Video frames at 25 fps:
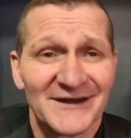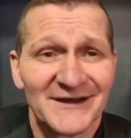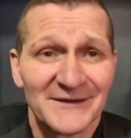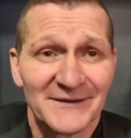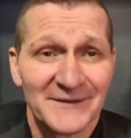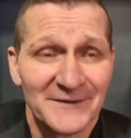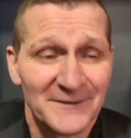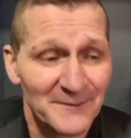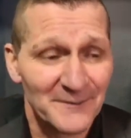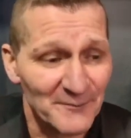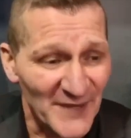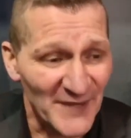
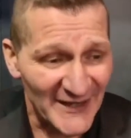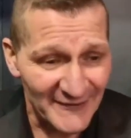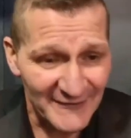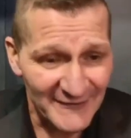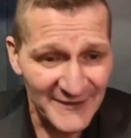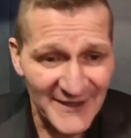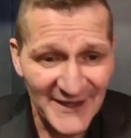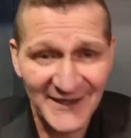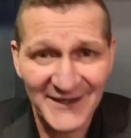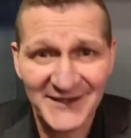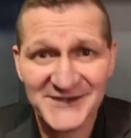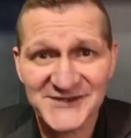
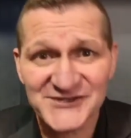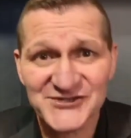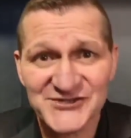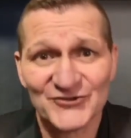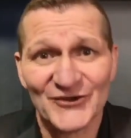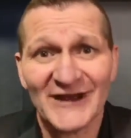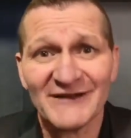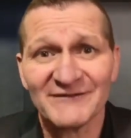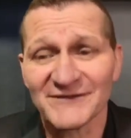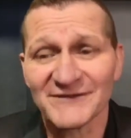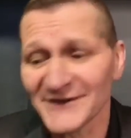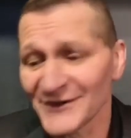Marianne is
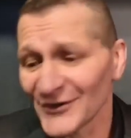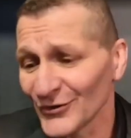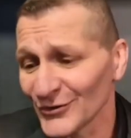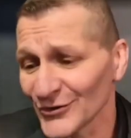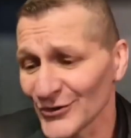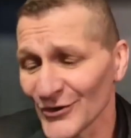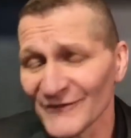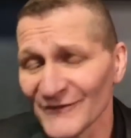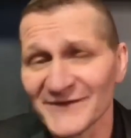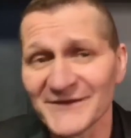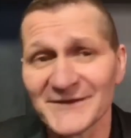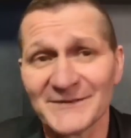traveling all
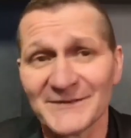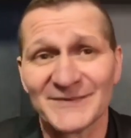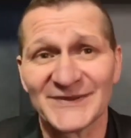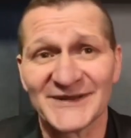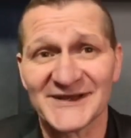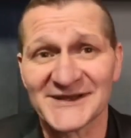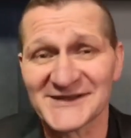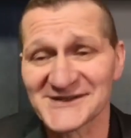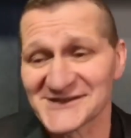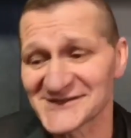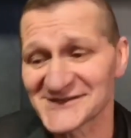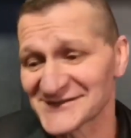over the
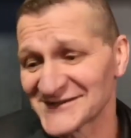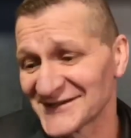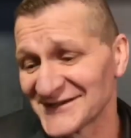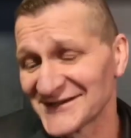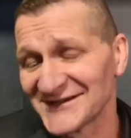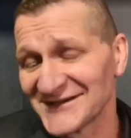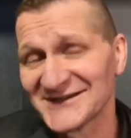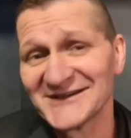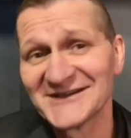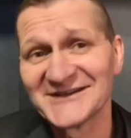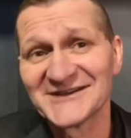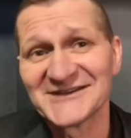place.
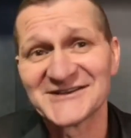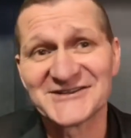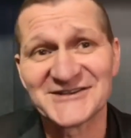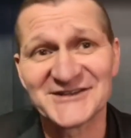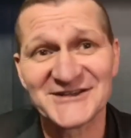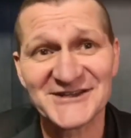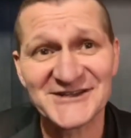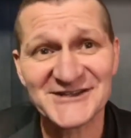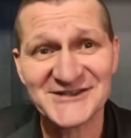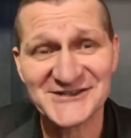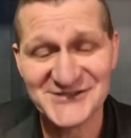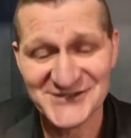
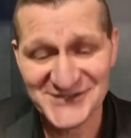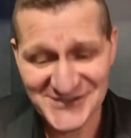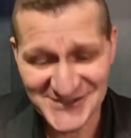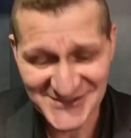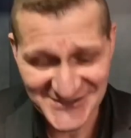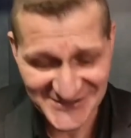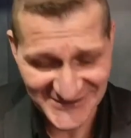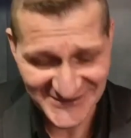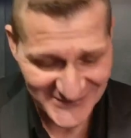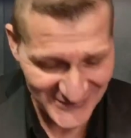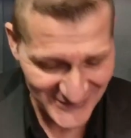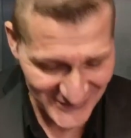She is just
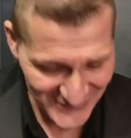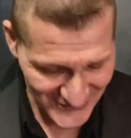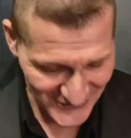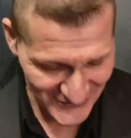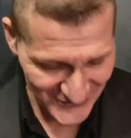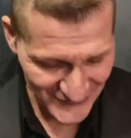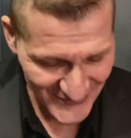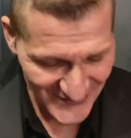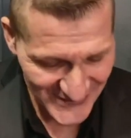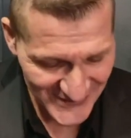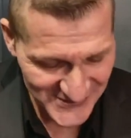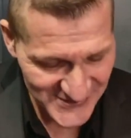a
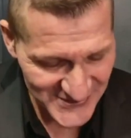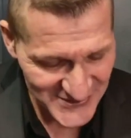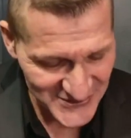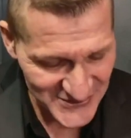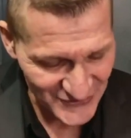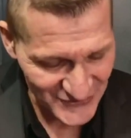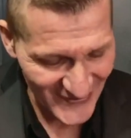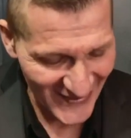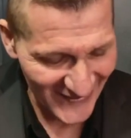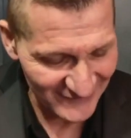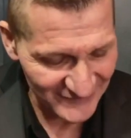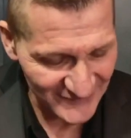crazy
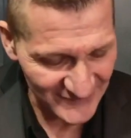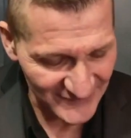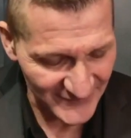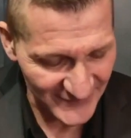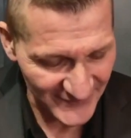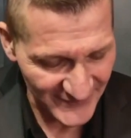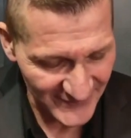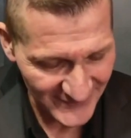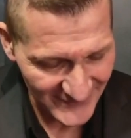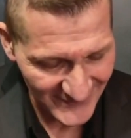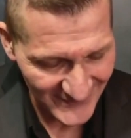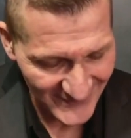traveler.
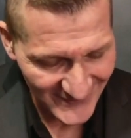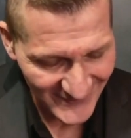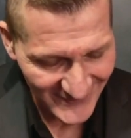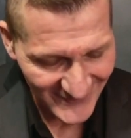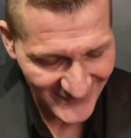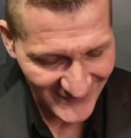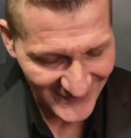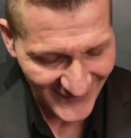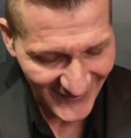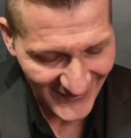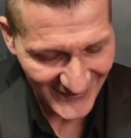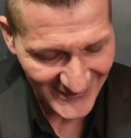
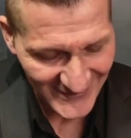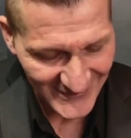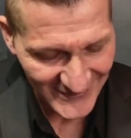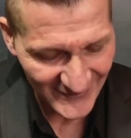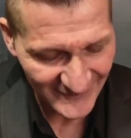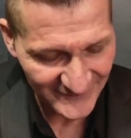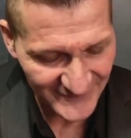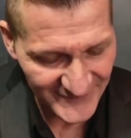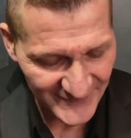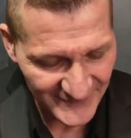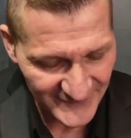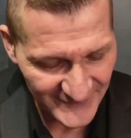I
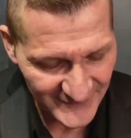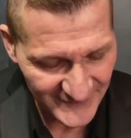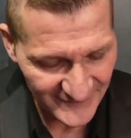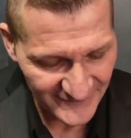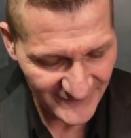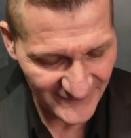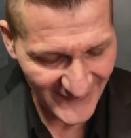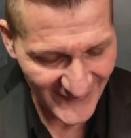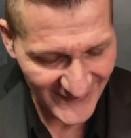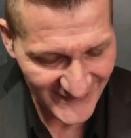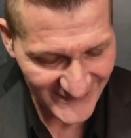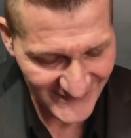love the
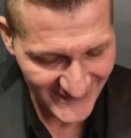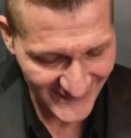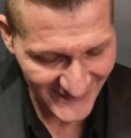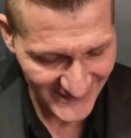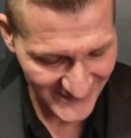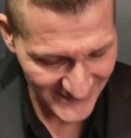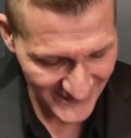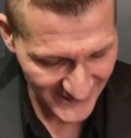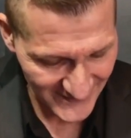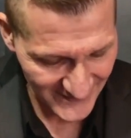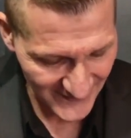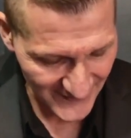fact that,
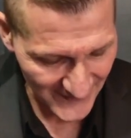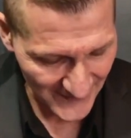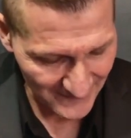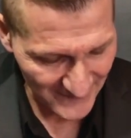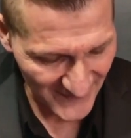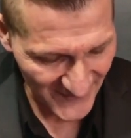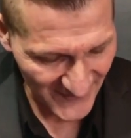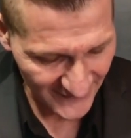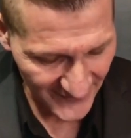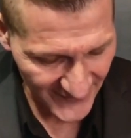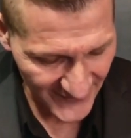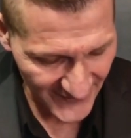
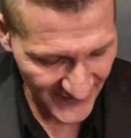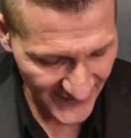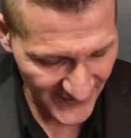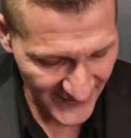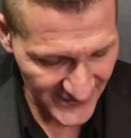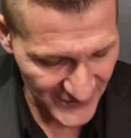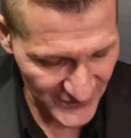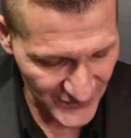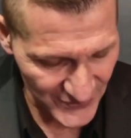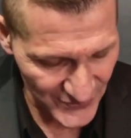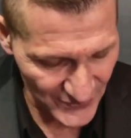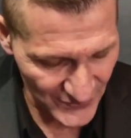Marianne,
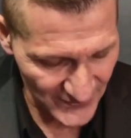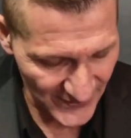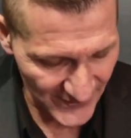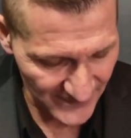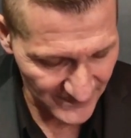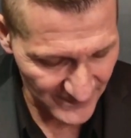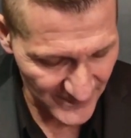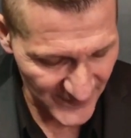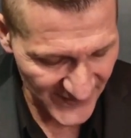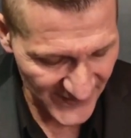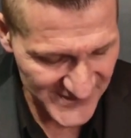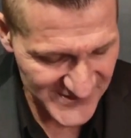you are
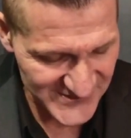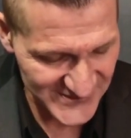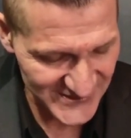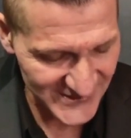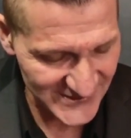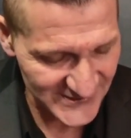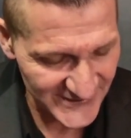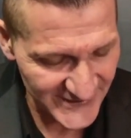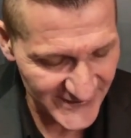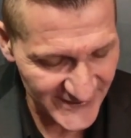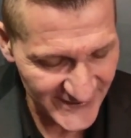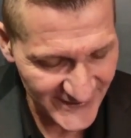
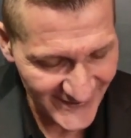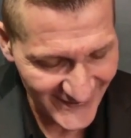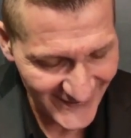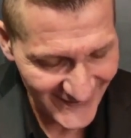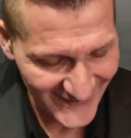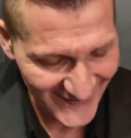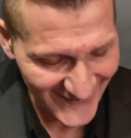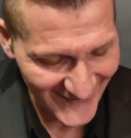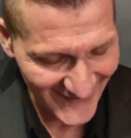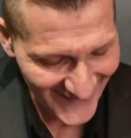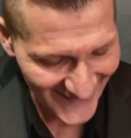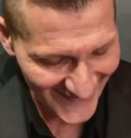basically
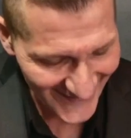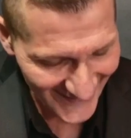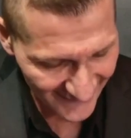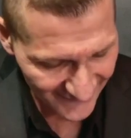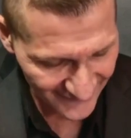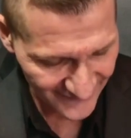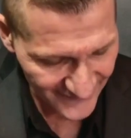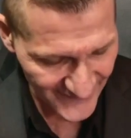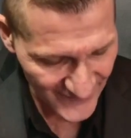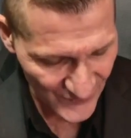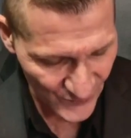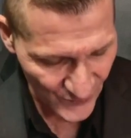
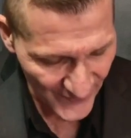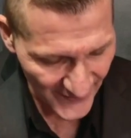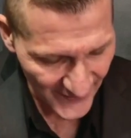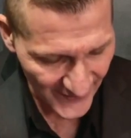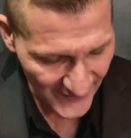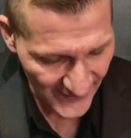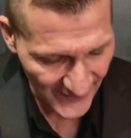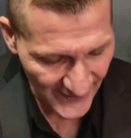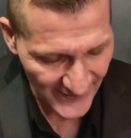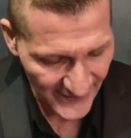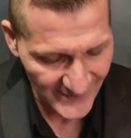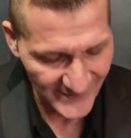
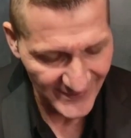everywhere.